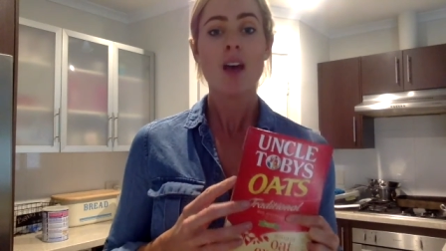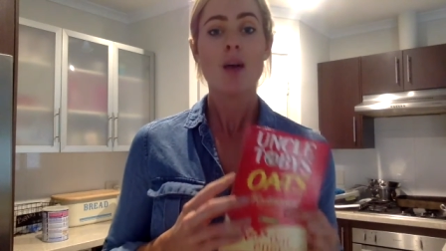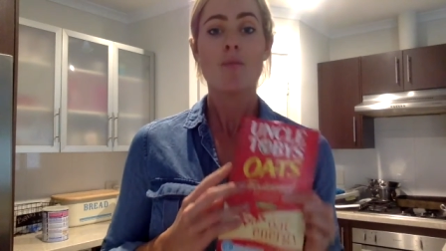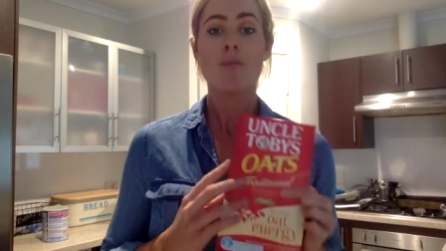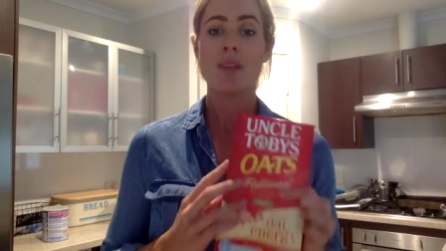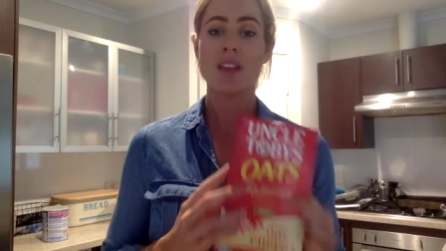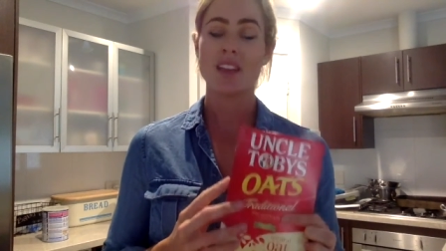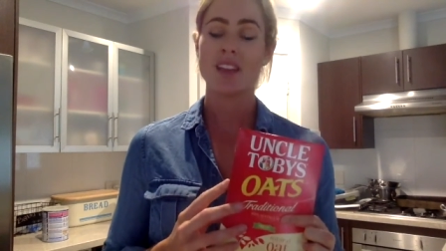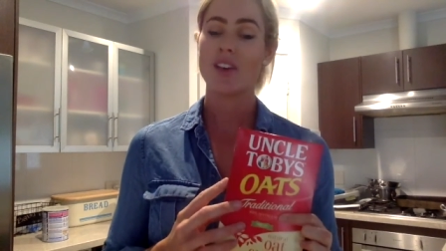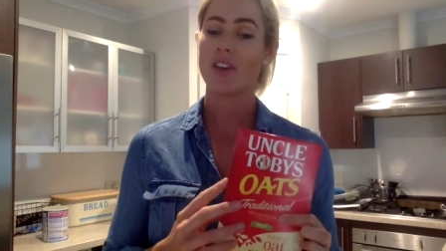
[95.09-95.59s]

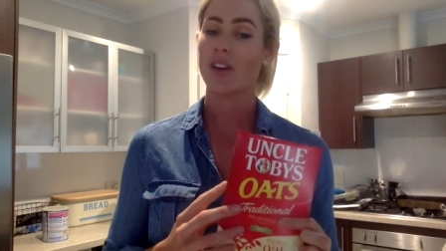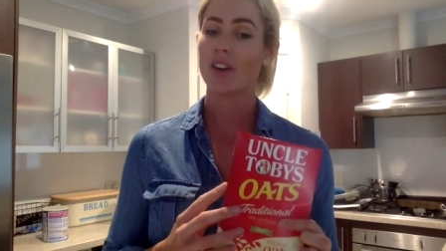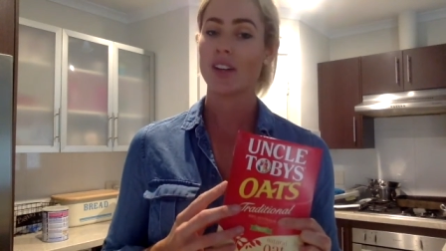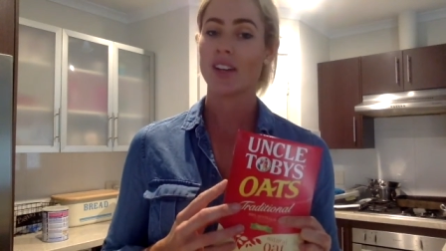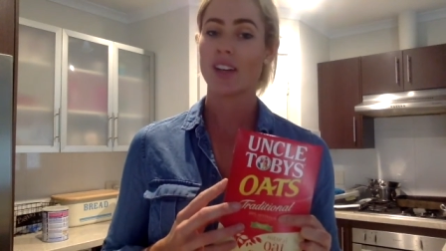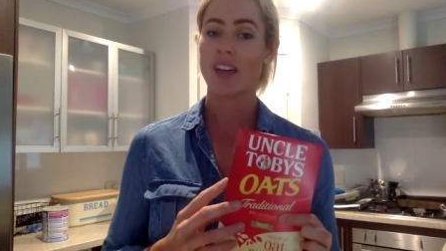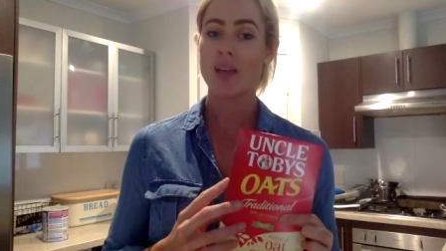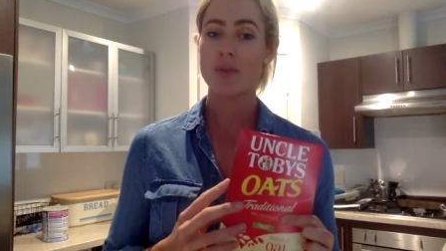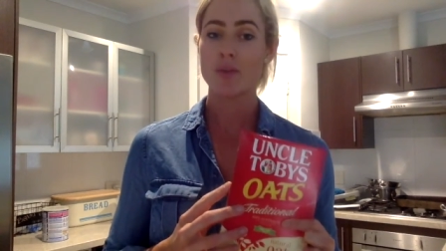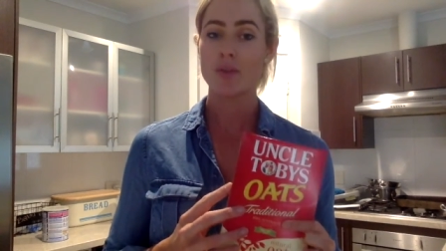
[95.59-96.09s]
meaning they're going
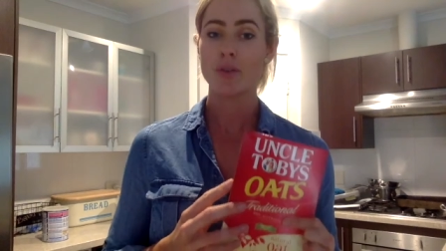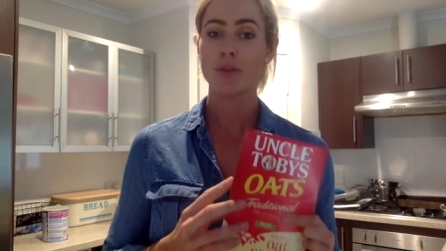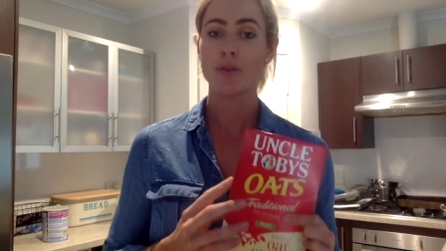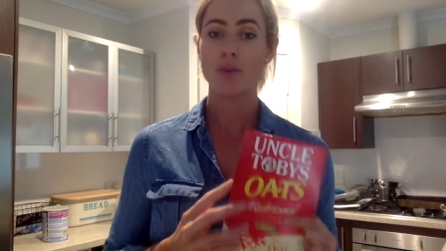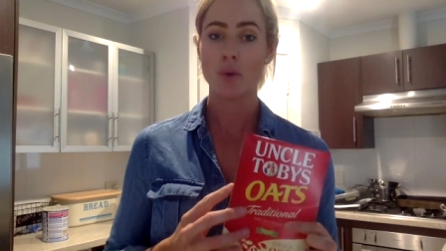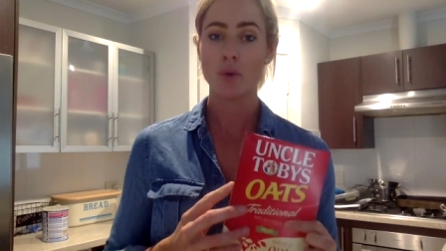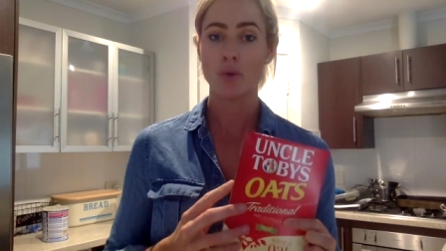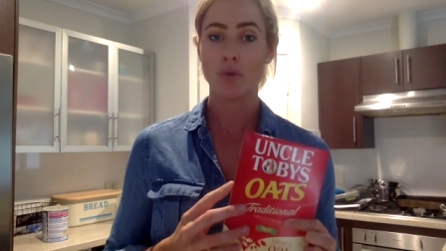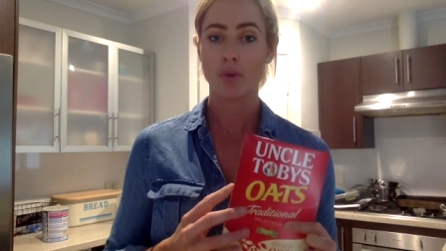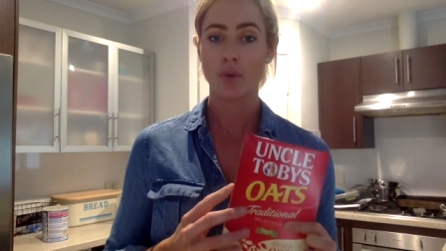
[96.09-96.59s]
to keep you
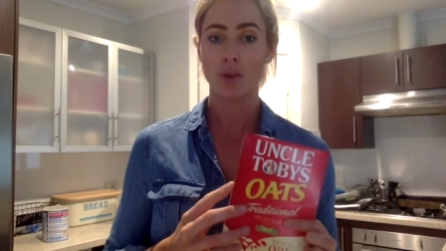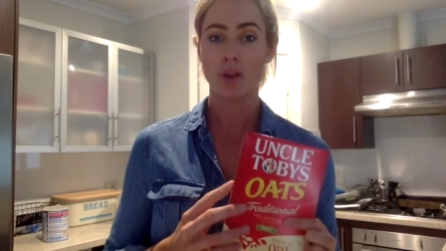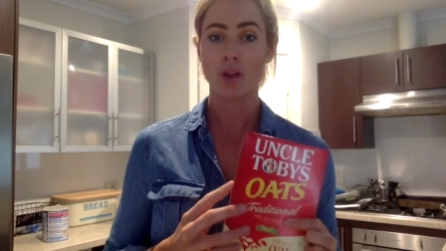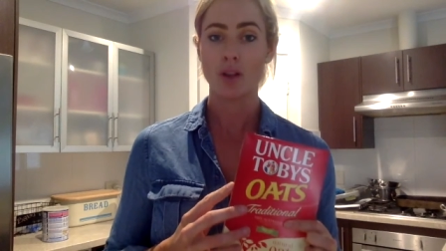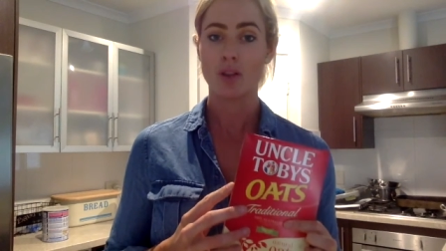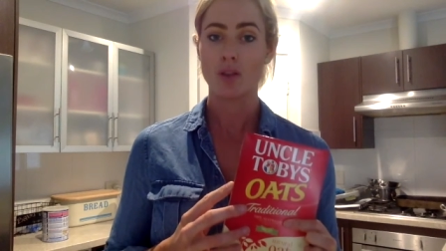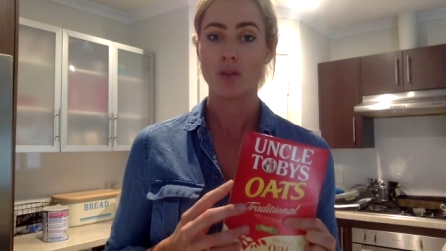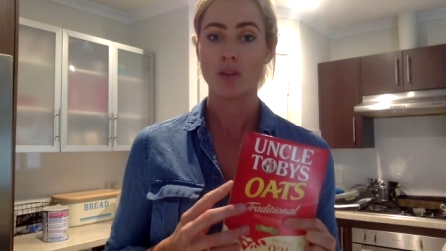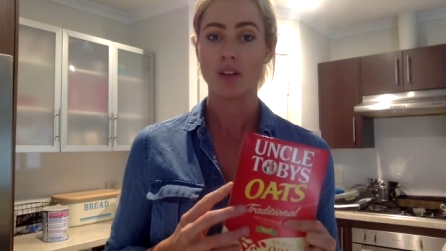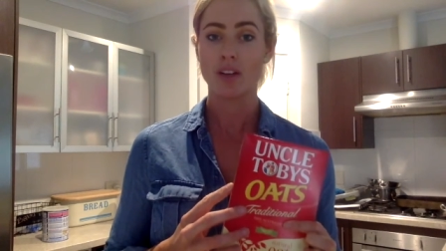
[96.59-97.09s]
full for a lot
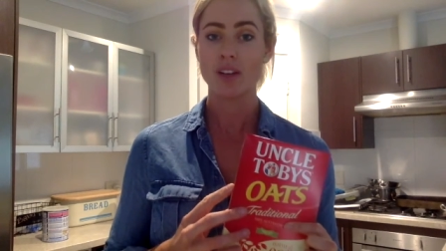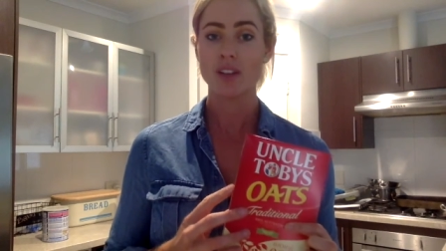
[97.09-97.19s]
longer.